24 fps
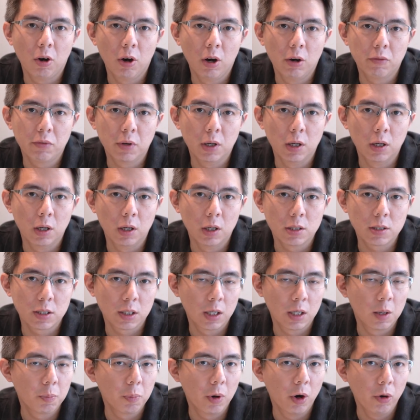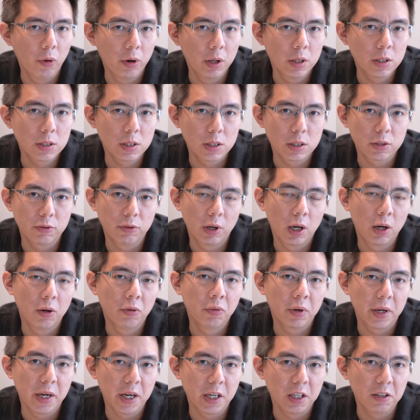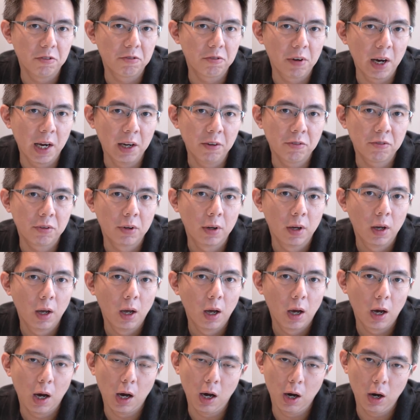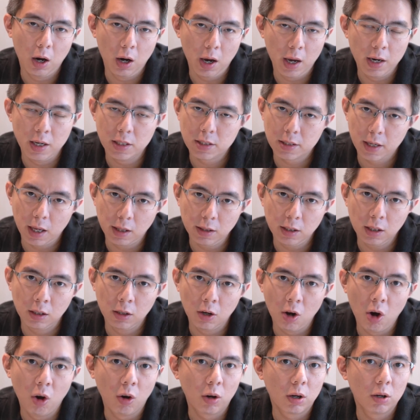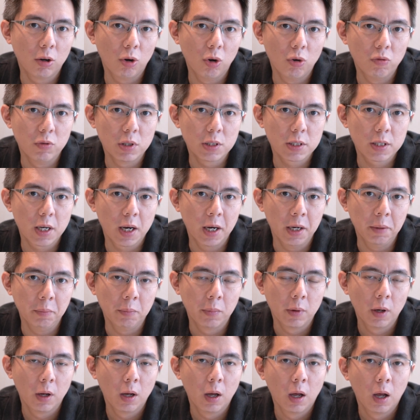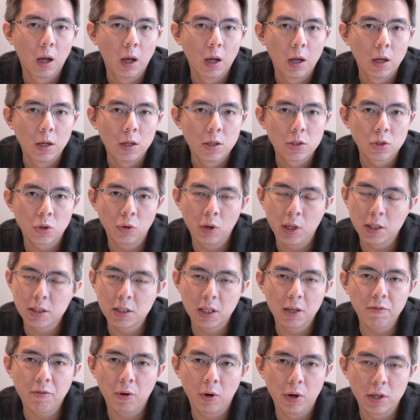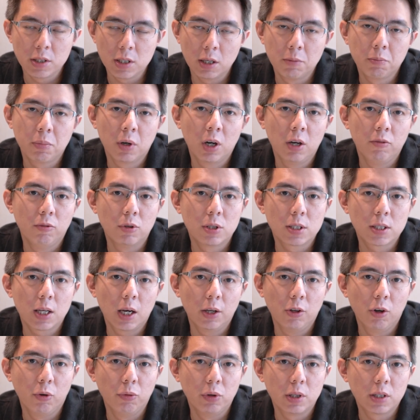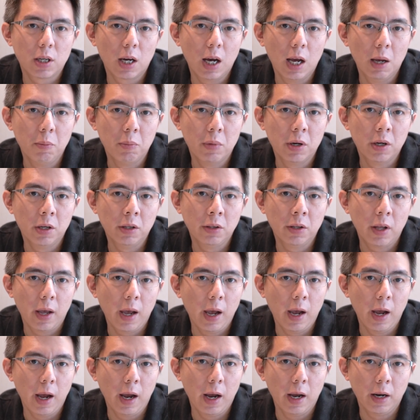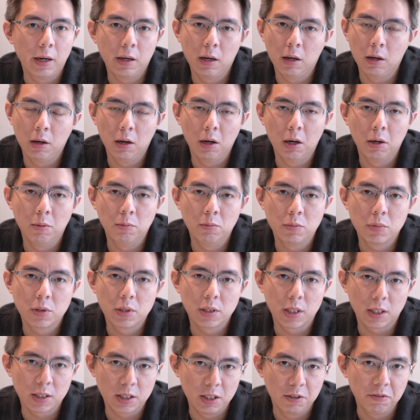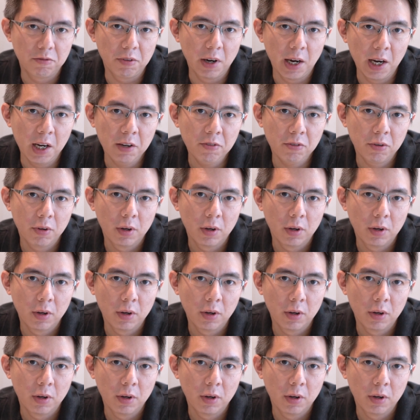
of Singaporeans is around 85 and it's getting longer over time. So let's say, for example, if you start your retirement at 65,